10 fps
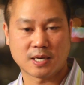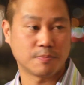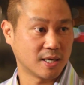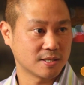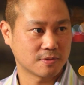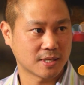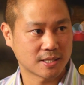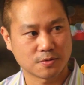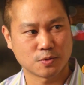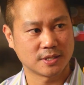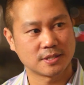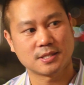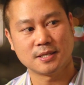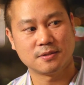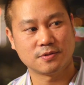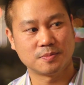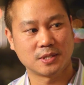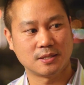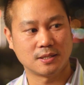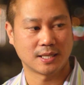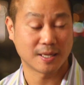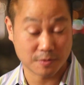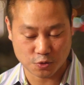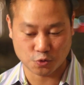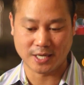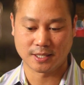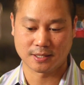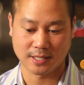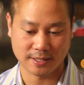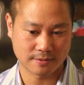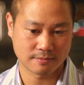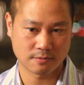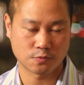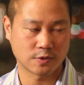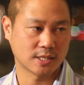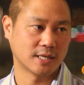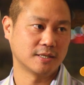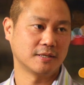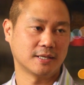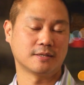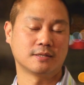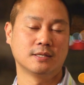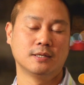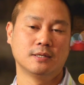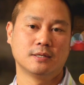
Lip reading: My boss was actually really excited for me, and I was dreading like resigning. And